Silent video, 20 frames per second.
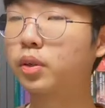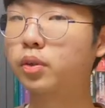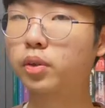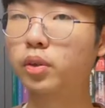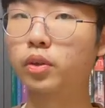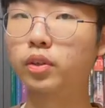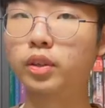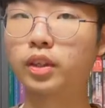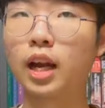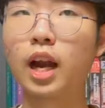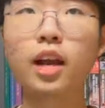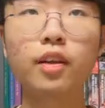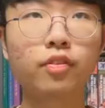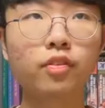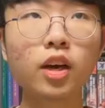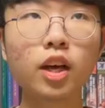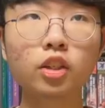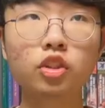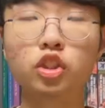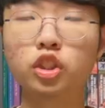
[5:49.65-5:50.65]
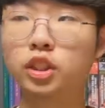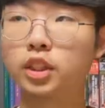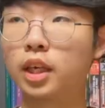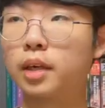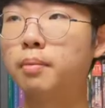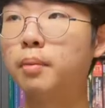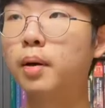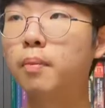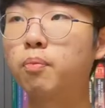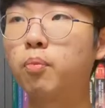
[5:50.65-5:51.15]
Riordan I thought just
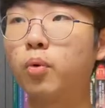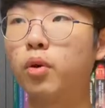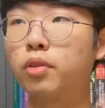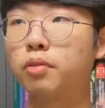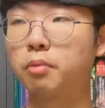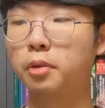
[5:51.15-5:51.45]
came up with,